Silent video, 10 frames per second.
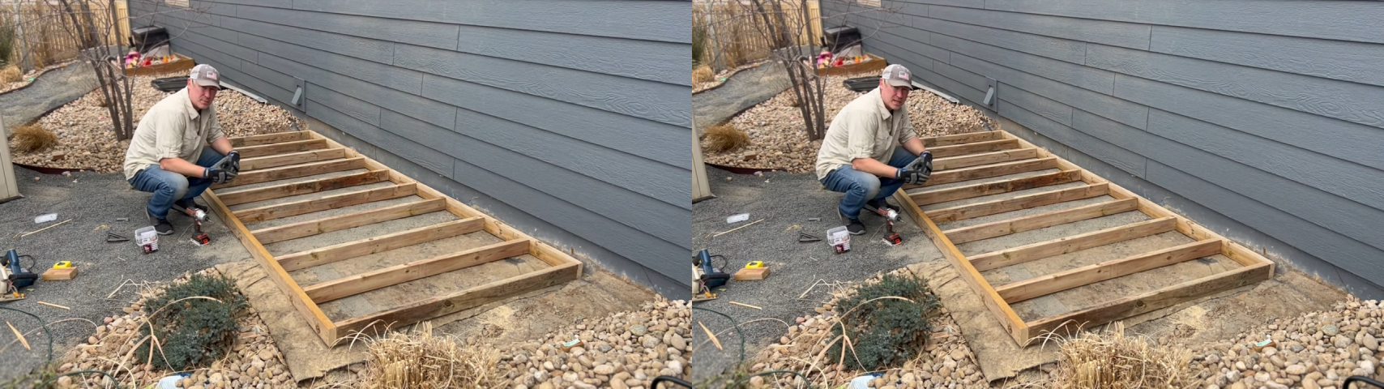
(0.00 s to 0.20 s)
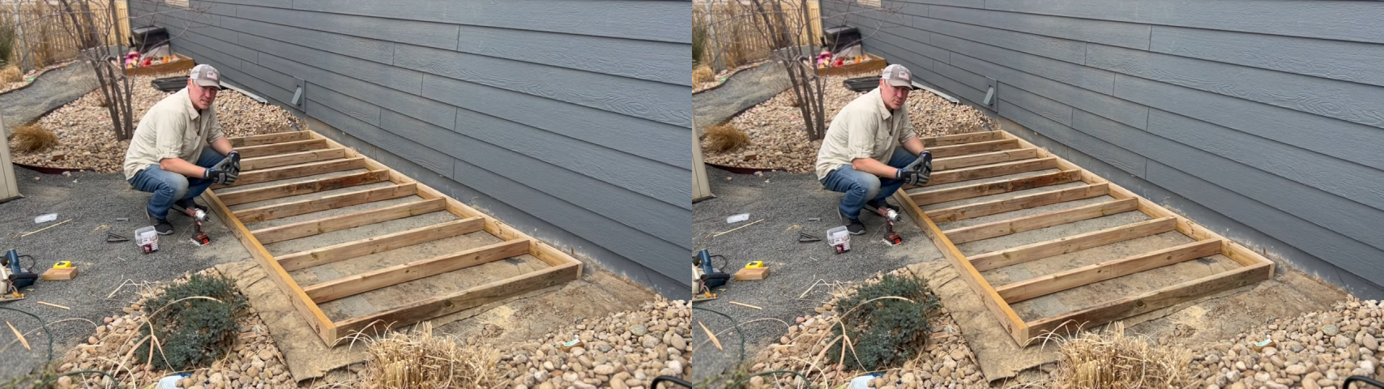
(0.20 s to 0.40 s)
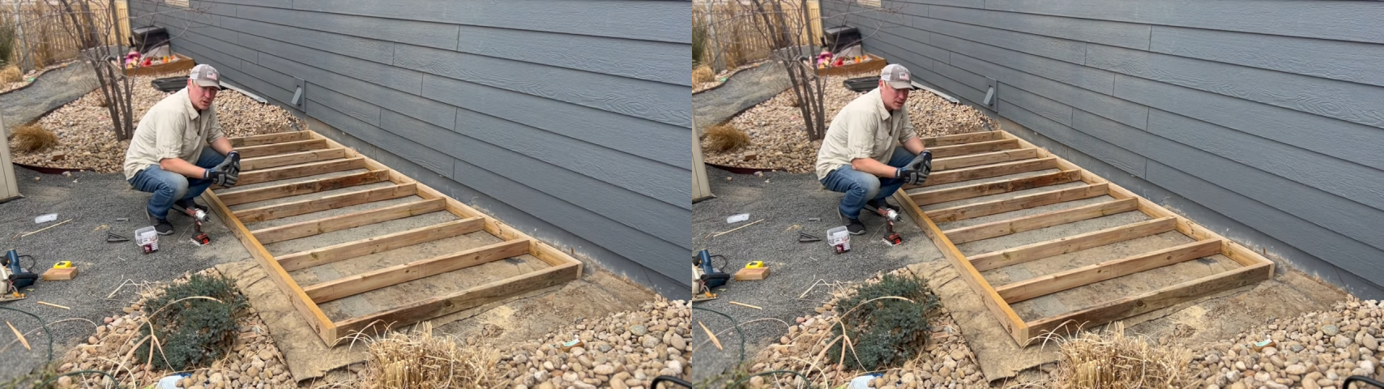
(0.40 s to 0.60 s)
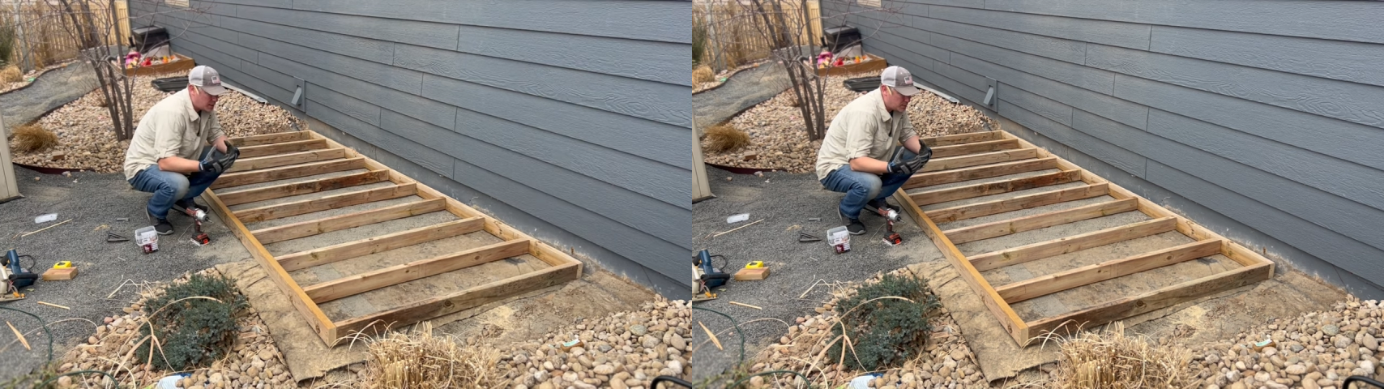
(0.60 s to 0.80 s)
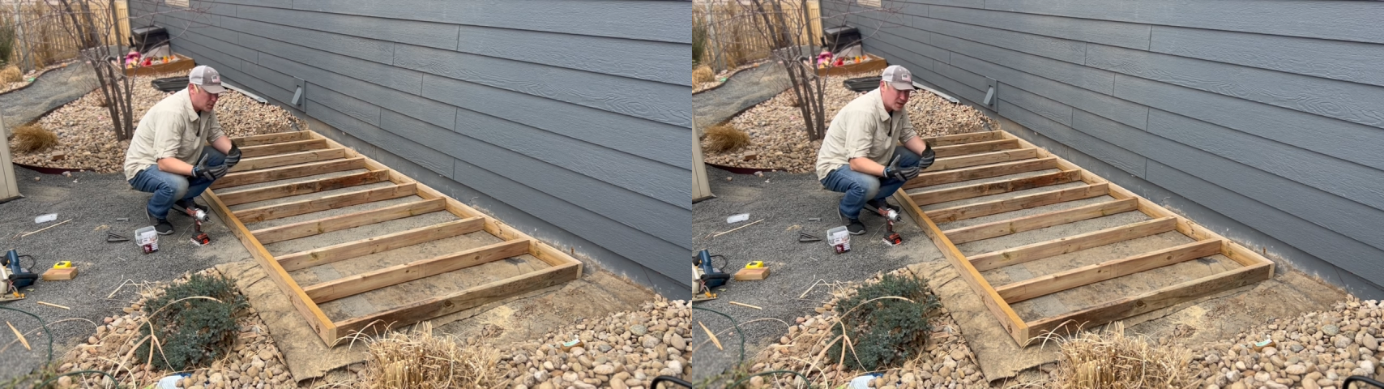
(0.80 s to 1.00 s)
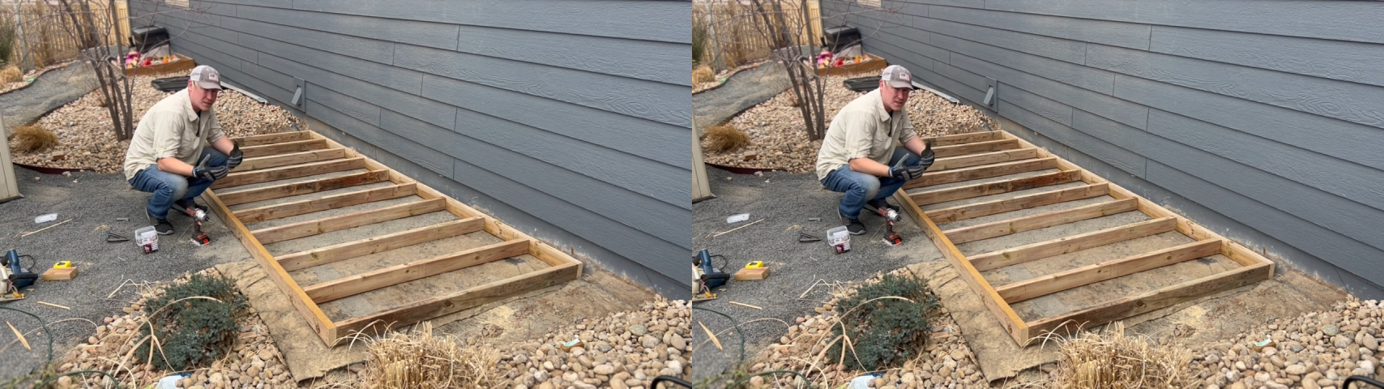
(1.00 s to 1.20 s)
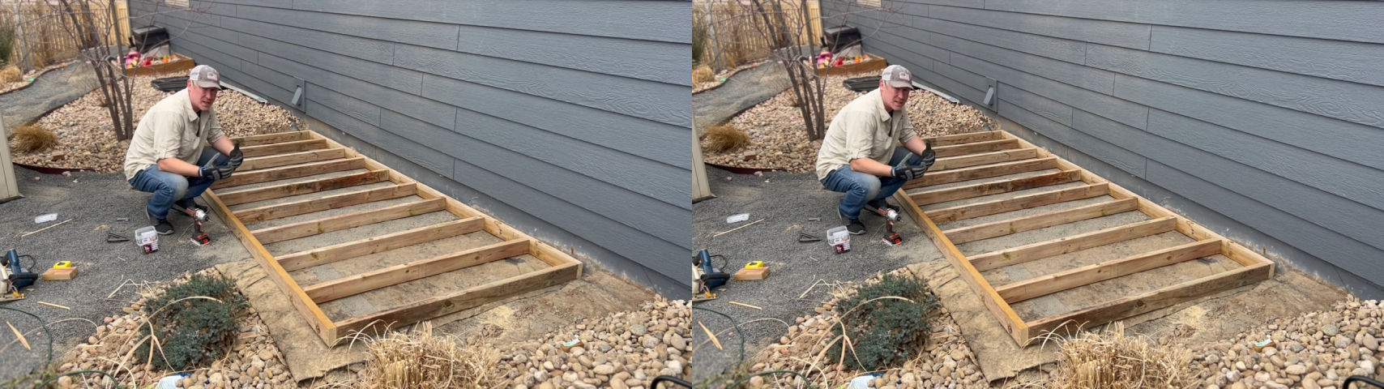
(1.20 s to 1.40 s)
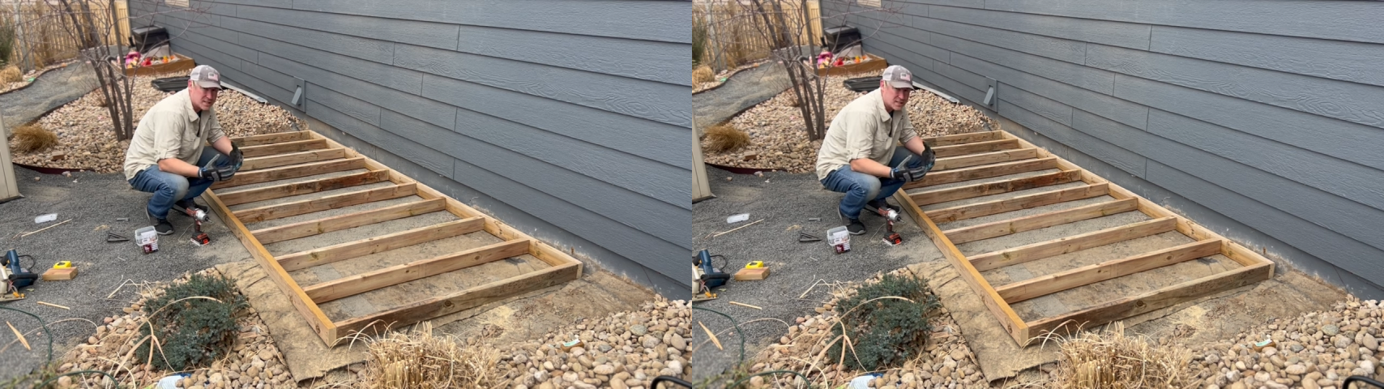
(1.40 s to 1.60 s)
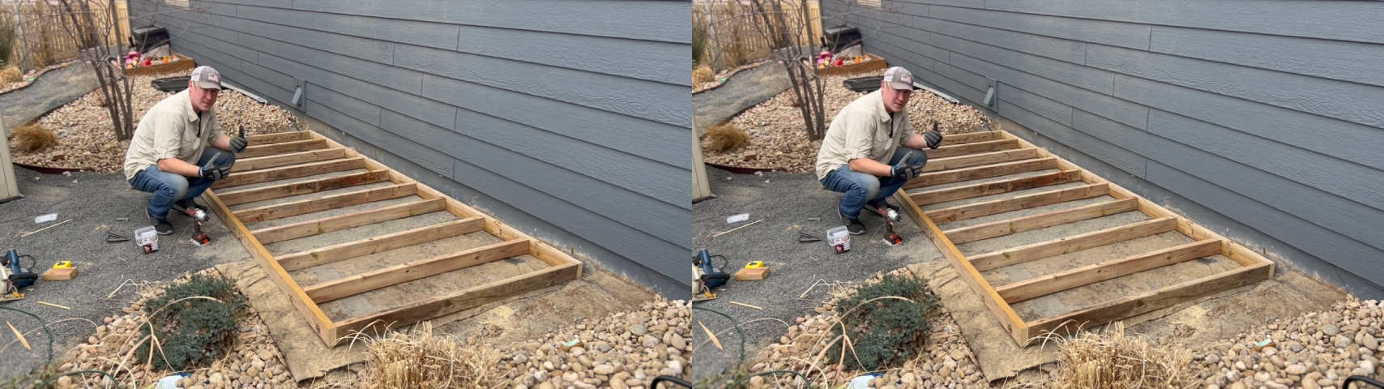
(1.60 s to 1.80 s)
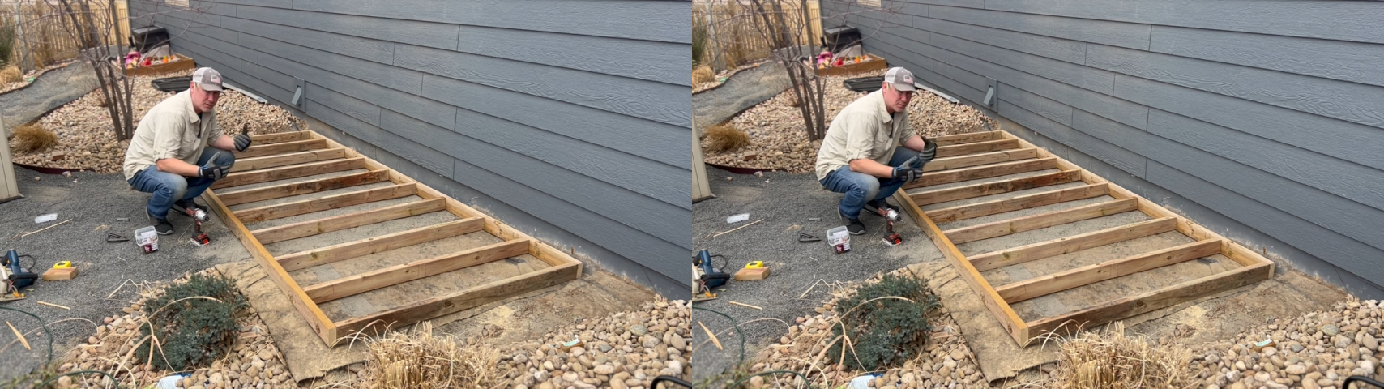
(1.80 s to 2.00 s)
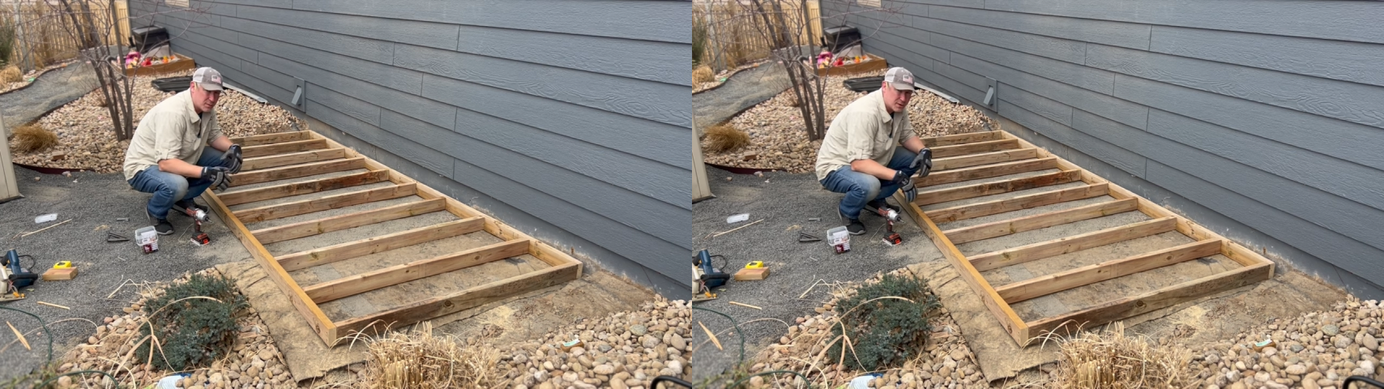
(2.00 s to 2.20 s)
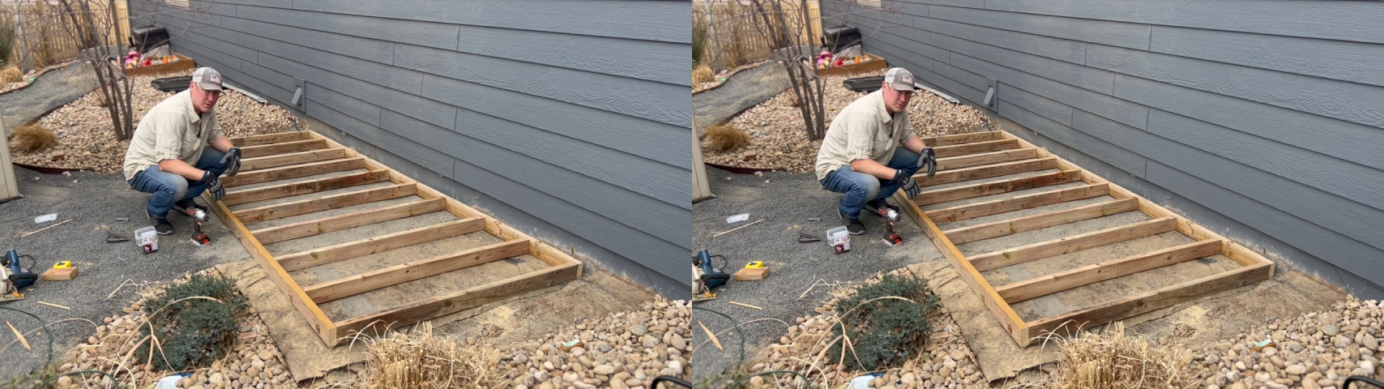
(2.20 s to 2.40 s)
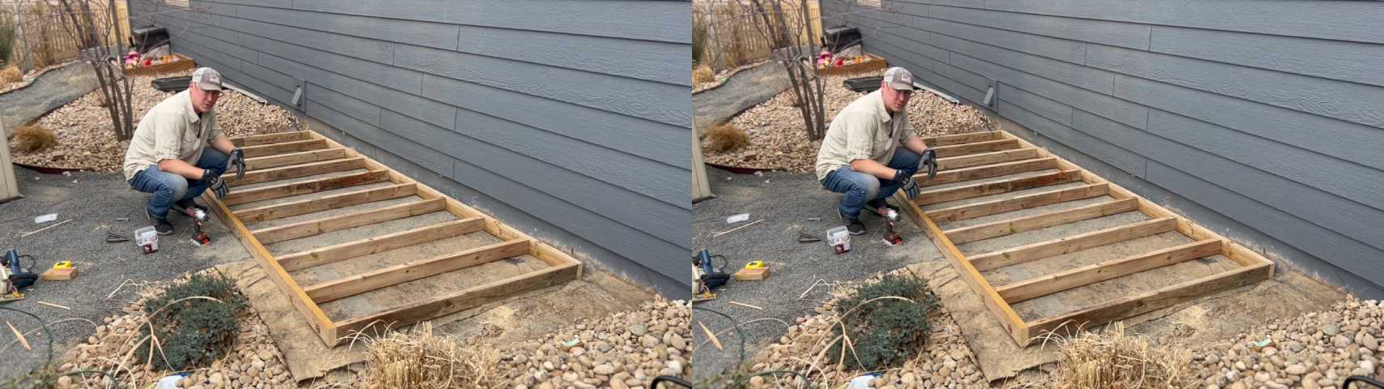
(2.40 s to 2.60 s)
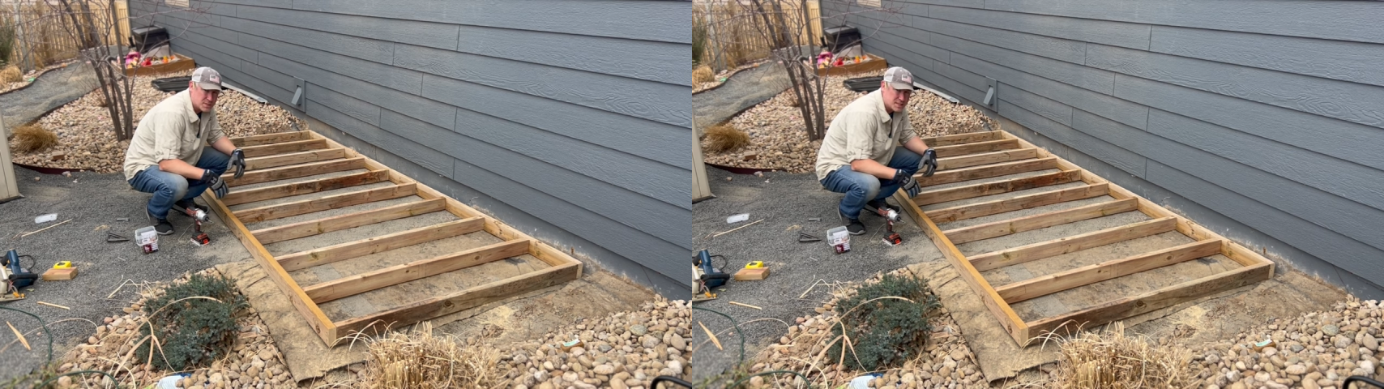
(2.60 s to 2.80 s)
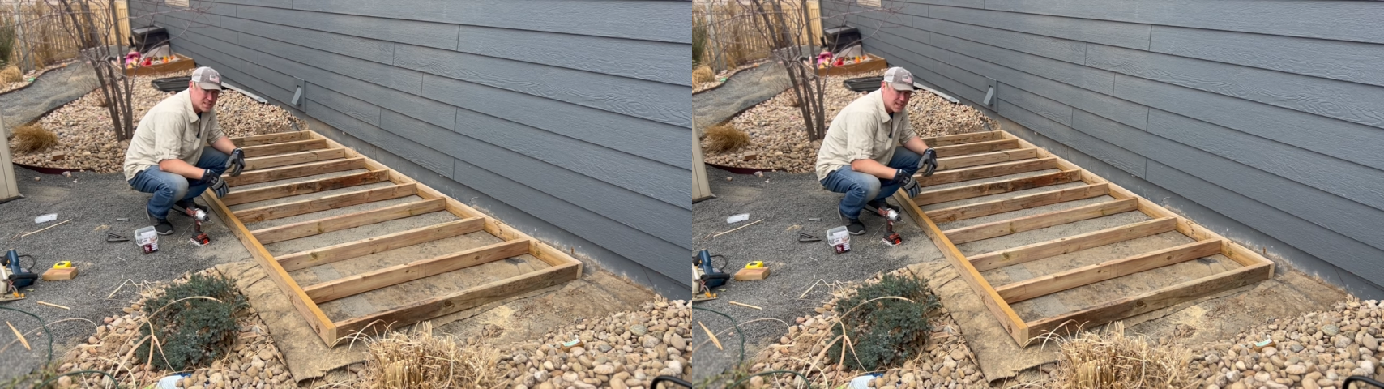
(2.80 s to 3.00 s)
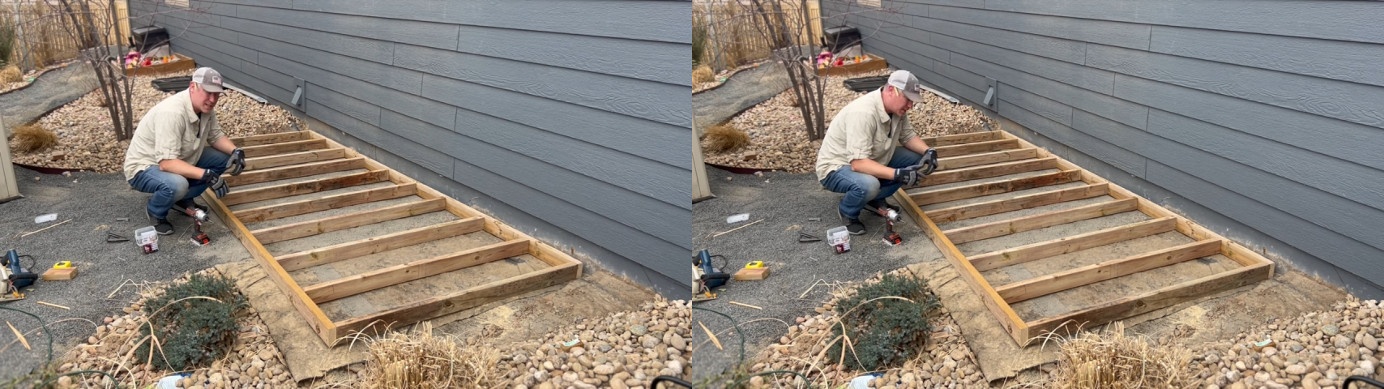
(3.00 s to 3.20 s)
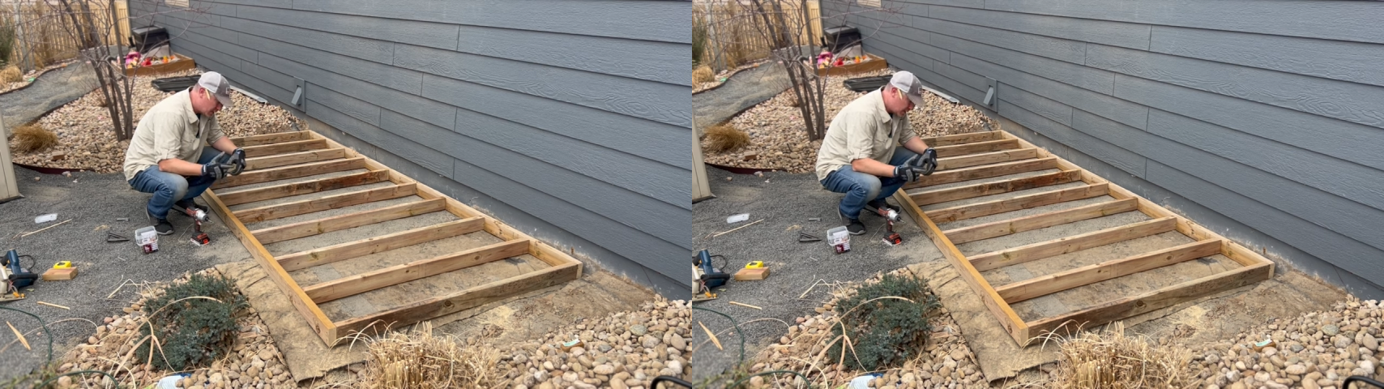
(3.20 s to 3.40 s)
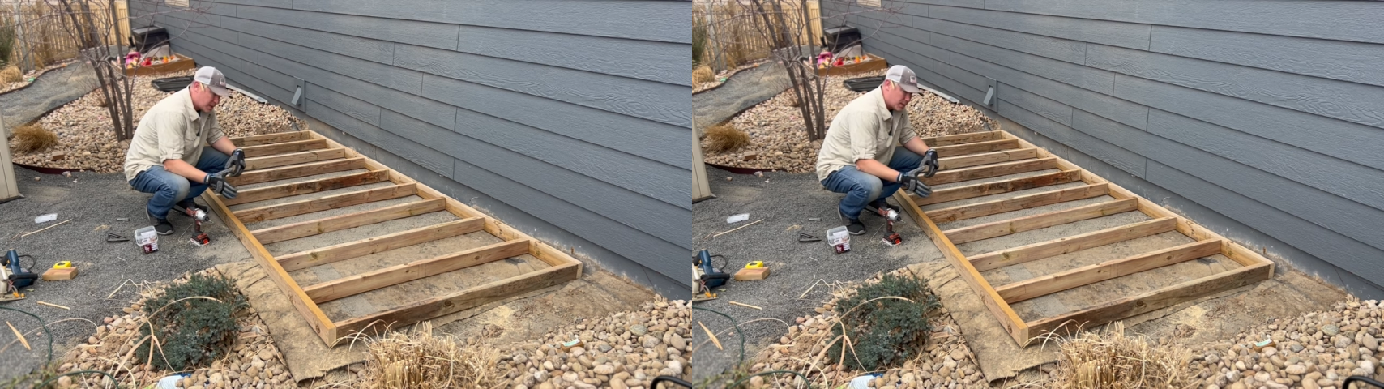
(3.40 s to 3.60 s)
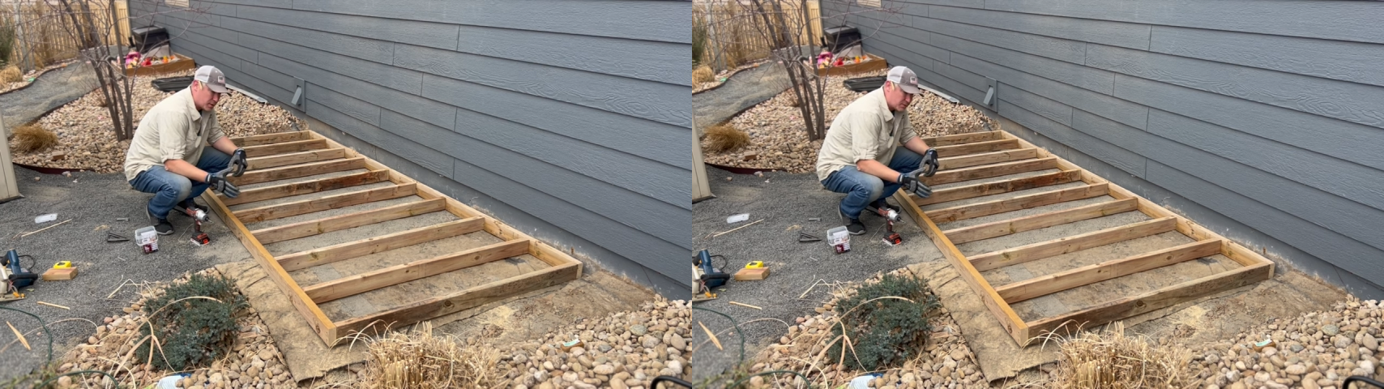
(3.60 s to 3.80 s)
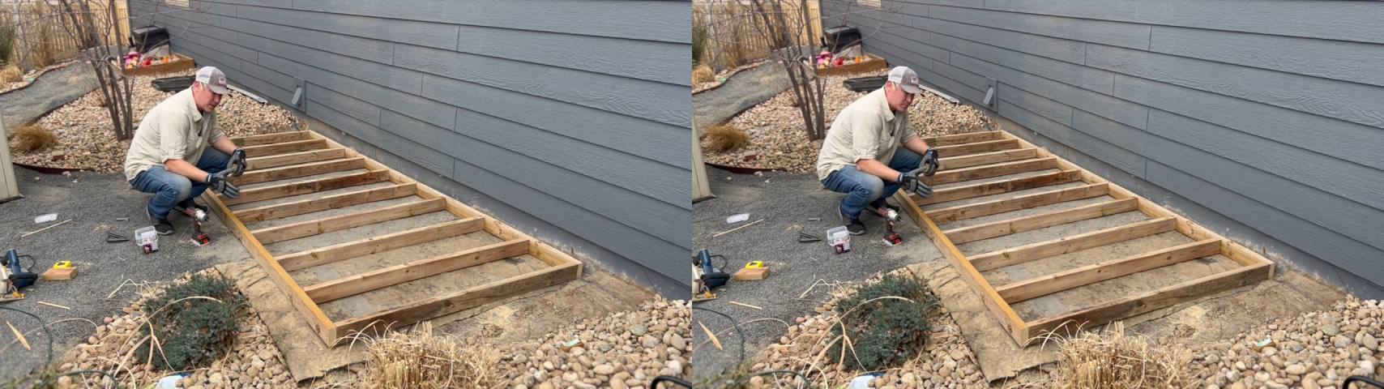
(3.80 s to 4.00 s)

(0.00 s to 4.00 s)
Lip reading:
No face is visible, so there are no lips to read.